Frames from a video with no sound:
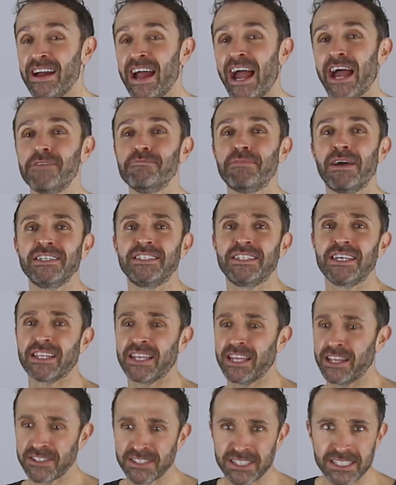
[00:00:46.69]
and basically
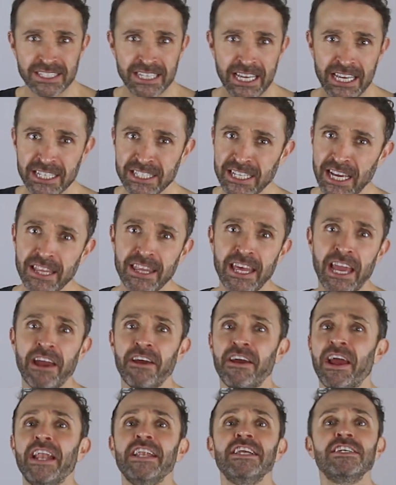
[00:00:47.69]
there was a DJ there
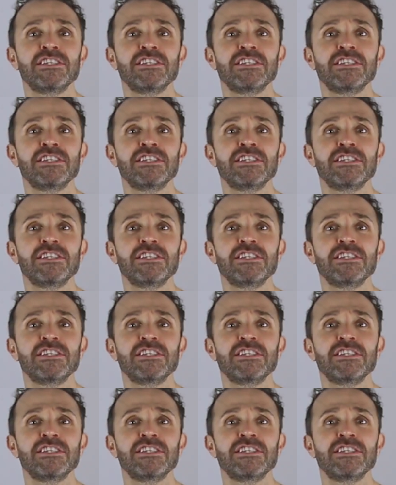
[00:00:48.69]
and